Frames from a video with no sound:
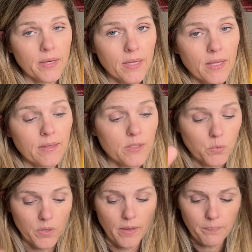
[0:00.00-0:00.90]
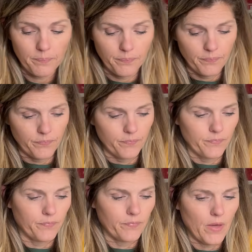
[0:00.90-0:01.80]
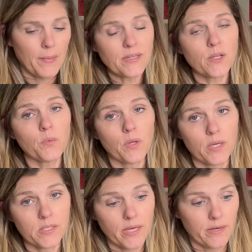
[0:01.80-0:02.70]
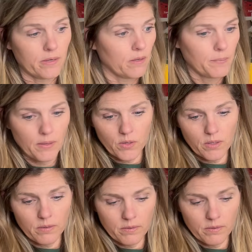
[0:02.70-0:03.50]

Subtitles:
to kit this one up. I'm actually really excited about it.